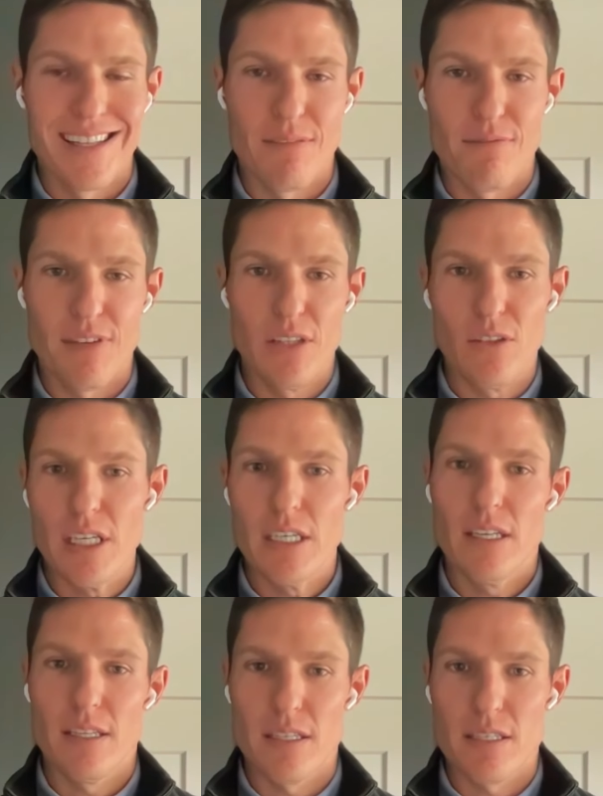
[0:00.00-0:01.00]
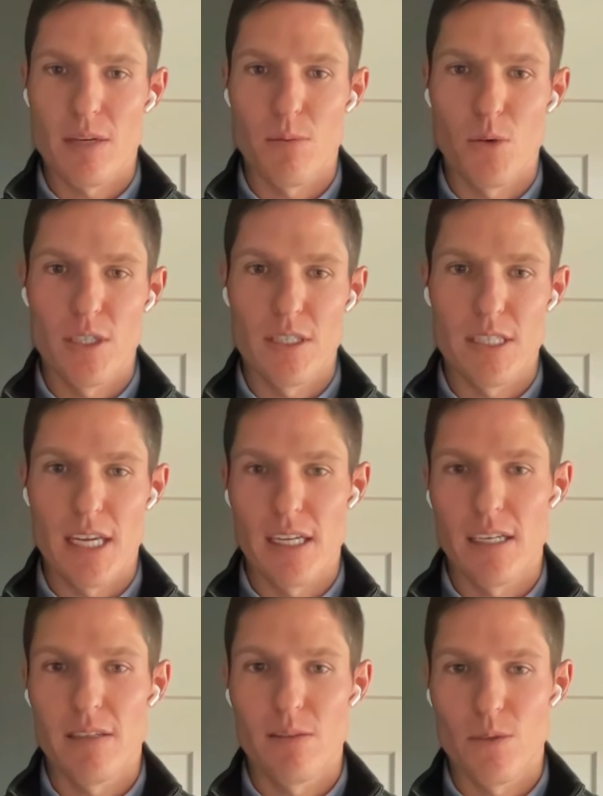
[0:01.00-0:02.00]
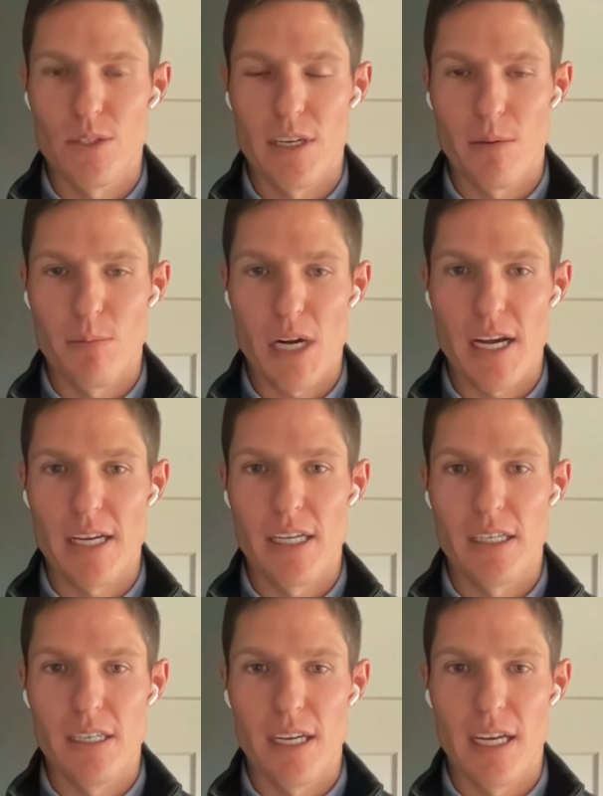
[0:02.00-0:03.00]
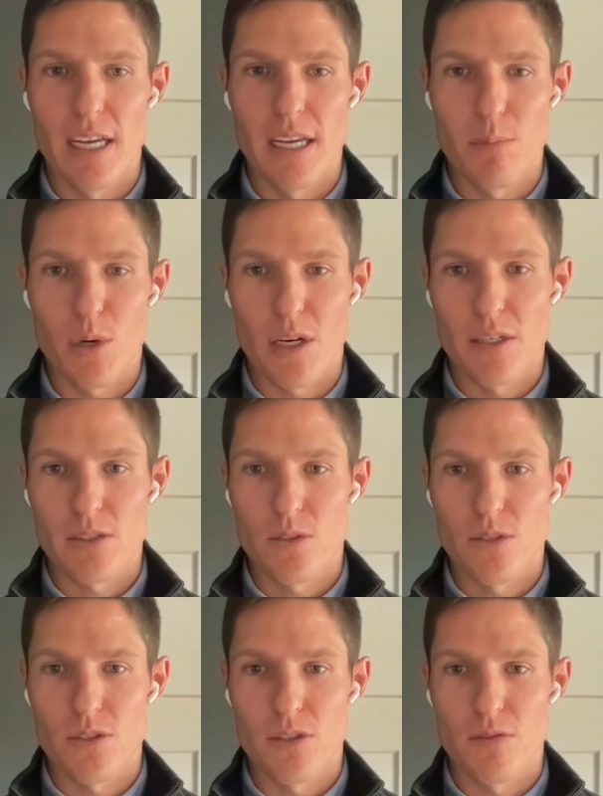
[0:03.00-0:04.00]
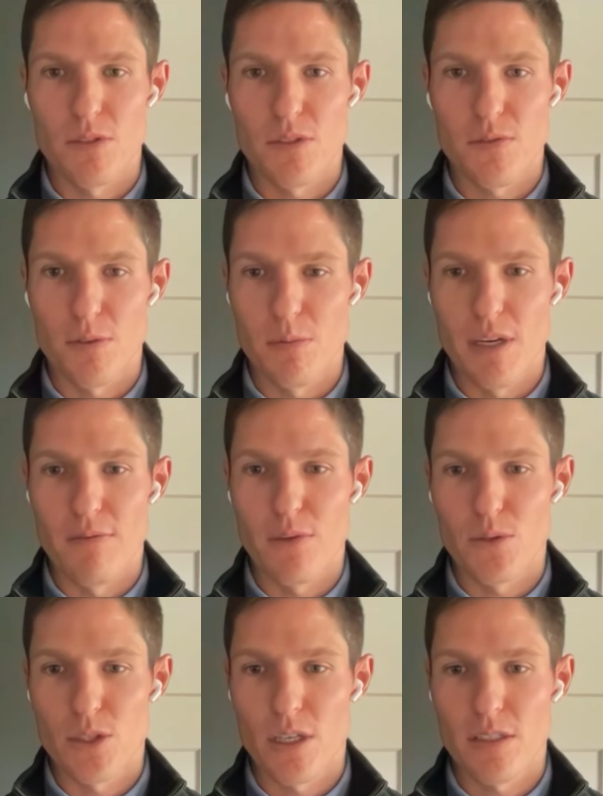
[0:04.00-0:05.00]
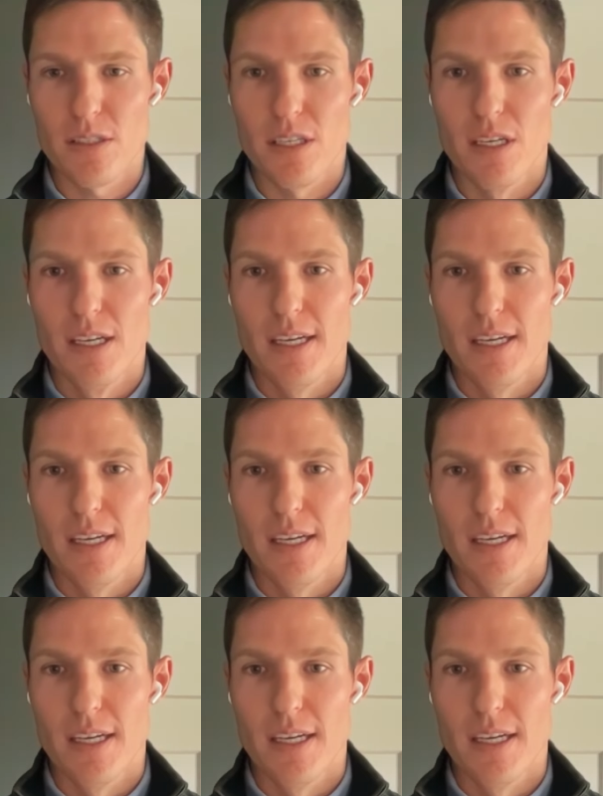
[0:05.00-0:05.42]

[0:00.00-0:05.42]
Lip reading: feeling that someone is getting when they are buying a product or a service from InfoTrust.